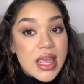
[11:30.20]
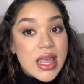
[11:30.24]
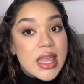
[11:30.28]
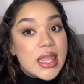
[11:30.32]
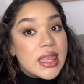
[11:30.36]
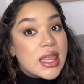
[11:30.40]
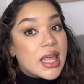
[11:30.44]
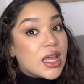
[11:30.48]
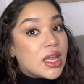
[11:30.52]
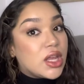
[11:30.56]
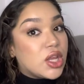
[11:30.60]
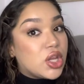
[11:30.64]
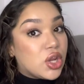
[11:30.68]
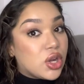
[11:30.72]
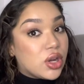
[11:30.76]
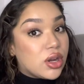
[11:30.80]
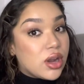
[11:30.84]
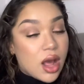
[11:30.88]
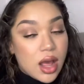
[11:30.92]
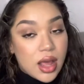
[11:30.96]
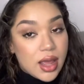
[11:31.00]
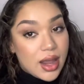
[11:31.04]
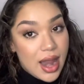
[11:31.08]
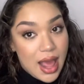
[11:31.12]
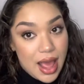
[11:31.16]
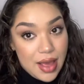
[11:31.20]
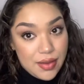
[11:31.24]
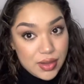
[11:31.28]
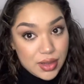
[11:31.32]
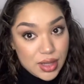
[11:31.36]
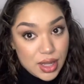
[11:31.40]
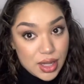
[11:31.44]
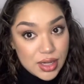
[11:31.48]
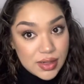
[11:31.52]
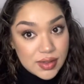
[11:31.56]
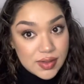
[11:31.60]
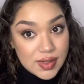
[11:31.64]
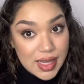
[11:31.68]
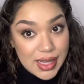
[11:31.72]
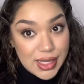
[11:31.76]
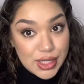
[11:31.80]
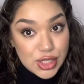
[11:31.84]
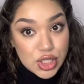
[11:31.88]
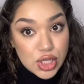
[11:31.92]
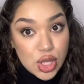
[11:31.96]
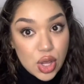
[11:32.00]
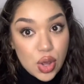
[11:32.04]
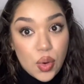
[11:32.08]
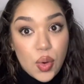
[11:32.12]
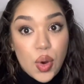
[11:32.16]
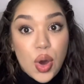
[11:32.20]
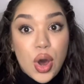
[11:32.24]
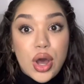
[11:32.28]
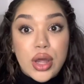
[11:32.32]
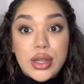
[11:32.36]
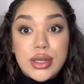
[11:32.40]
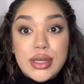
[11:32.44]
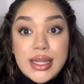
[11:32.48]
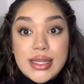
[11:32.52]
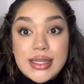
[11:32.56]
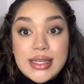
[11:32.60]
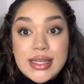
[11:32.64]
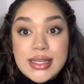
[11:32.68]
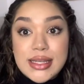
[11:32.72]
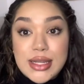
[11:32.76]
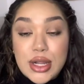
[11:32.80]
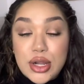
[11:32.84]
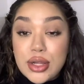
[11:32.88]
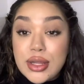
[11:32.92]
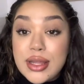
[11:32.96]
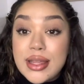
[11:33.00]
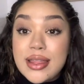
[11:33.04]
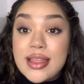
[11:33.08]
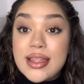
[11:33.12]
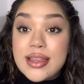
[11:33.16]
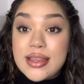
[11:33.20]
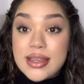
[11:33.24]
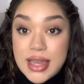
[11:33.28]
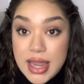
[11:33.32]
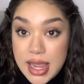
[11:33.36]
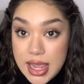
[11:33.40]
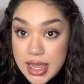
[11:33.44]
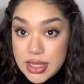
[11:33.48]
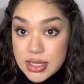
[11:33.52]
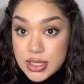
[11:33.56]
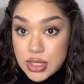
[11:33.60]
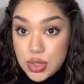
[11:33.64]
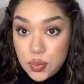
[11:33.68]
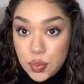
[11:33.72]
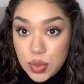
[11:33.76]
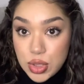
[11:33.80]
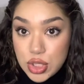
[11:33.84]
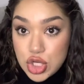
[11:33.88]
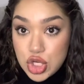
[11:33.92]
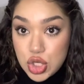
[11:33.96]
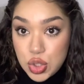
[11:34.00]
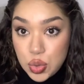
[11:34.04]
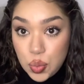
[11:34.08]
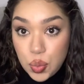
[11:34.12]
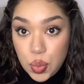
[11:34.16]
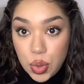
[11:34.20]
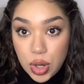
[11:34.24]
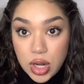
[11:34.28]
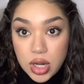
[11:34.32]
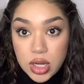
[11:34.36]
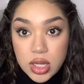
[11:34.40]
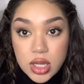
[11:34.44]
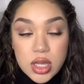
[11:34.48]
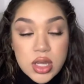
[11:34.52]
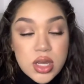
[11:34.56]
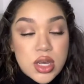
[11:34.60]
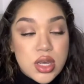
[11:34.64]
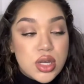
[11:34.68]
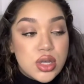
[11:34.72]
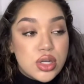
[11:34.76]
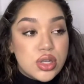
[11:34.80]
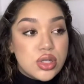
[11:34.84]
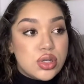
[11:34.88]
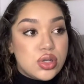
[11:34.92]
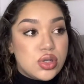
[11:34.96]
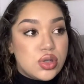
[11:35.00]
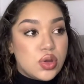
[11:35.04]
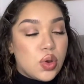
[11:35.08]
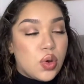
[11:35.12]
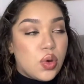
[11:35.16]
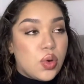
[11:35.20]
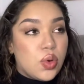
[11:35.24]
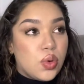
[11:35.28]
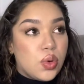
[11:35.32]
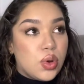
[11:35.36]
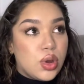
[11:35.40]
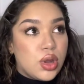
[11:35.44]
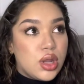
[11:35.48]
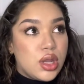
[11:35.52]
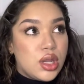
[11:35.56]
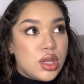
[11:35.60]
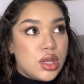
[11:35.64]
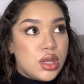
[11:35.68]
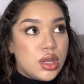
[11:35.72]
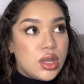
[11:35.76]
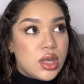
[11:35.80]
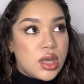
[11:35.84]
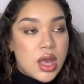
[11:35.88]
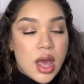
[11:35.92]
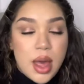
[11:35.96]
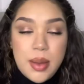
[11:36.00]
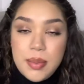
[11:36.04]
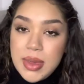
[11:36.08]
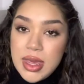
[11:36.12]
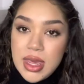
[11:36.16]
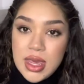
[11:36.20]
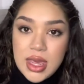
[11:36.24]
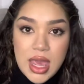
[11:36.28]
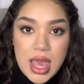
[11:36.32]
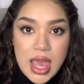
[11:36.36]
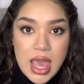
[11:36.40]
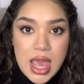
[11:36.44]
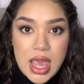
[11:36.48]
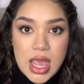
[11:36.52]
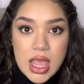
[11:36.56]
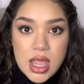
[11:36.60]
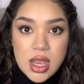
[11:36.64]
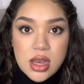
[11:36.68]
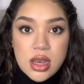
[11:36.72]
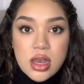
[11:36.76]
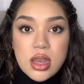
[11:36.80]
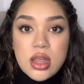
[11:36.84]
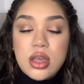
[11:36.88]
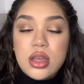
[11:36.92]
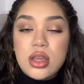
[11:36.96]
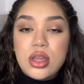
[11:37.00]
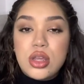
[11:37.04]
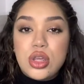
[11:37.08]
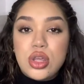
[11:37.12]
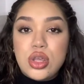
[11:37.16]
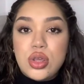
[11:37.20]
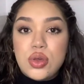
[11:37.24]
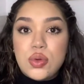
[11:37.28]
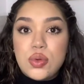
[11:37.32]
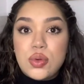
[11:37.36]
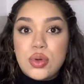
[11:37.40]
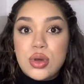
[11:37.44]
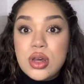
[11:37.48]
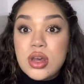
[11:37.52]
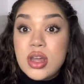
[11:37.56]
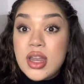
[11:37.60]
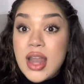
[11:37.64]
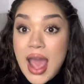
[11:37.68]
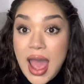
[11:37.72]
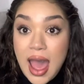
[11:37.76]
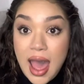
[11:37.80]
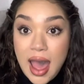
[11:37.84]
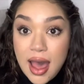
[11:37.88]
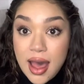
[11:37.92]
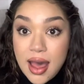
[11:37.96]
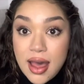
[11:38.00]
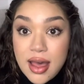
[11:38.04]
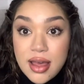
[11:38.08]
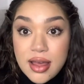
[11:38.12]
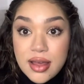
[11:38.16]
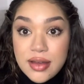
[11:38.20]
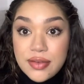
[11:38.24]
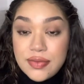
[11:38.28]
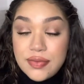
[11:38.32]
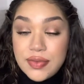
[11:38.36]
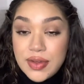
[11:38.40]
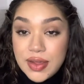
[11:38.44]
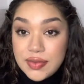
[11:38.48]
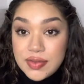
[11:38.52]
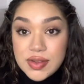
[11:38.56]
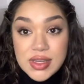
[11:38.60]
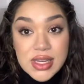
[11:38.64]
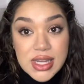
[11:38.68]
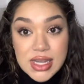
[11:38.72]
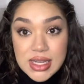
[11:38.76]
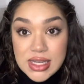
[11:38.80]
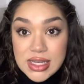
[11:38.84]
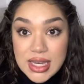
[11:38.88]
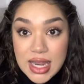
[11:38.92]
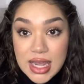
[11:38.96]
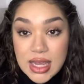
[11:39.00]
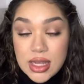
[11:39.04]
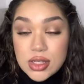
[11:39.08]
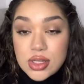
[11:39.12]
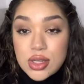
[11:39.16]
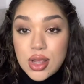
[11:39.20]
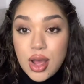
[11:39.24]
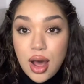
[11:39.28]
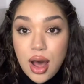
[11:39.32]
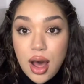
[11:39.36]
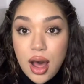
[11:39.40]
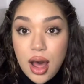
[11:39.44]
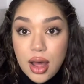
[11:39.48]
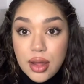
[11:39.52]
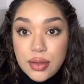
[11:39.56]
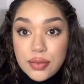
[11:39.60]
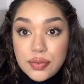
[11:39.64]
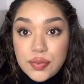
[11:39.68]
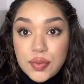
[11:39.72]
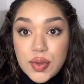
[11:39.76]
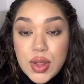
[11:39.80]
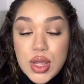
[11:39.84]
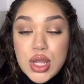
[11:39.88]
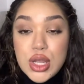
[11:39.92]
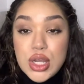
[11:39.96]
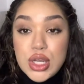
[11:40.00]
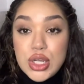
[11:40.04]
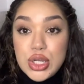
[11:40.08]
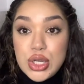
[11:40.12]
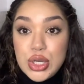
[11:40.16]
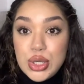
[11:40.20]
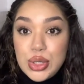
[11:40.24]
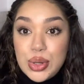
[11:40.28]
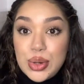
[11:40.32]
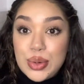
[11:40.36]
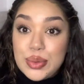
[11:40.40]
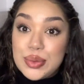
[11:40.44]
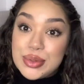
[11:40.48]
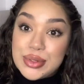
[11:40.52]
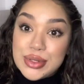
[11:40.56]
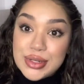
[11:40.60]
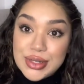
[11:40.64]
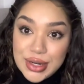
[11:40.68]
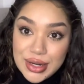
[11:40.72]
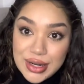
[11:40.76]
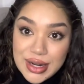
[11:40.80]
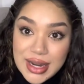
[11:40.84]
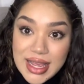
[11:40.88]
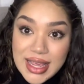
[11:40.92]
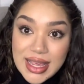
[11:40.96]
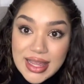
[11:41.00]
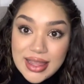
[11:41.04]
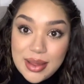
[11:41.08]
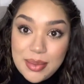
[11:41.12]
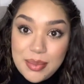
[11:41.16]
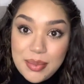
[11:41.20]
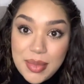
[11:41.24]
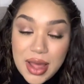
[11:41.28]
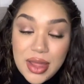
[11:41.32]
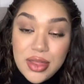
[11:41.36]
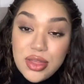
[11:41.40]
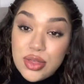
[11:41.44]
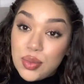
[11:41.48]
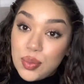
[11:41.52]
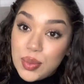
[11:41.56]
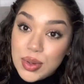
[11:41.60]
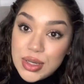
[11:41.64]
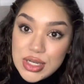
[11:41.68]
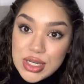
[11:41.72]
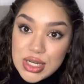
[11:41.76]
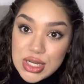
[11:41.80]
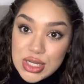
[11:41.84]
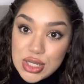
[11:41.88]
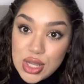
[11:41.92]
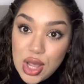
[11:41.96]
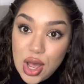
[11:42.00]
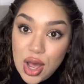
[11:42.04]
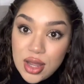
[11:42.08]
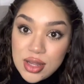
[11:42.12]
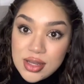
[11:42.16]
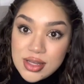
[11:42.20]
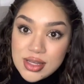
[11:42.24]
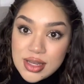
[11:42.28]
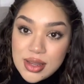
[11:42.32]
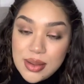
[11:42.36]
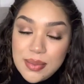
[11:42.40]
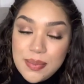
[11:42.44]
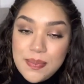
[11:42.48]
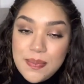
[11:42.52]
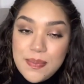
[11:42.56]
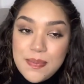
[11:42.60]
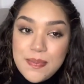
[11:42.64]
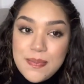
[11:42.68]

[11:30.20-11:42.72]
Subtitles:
that you're not going to have a lot of say so on necessarily the days in which you work. So coming in, you could have 15 days off, you know, during the month, which is awesome.